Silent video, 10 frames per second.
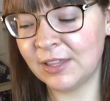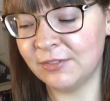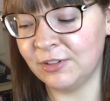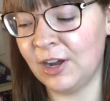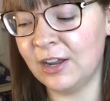The
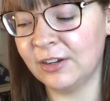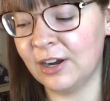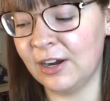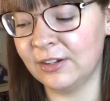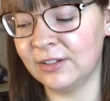Forgotten
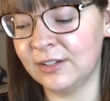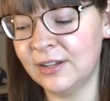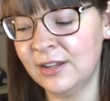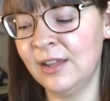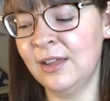Garden,
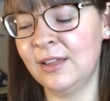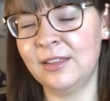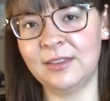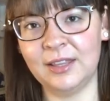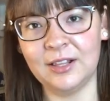
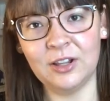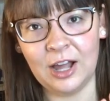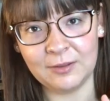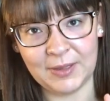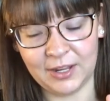The
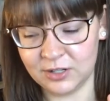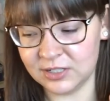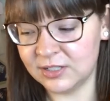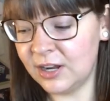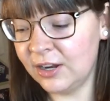
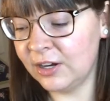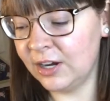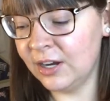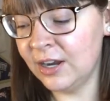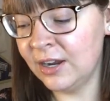Clockmaker's
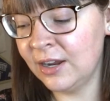Daughter,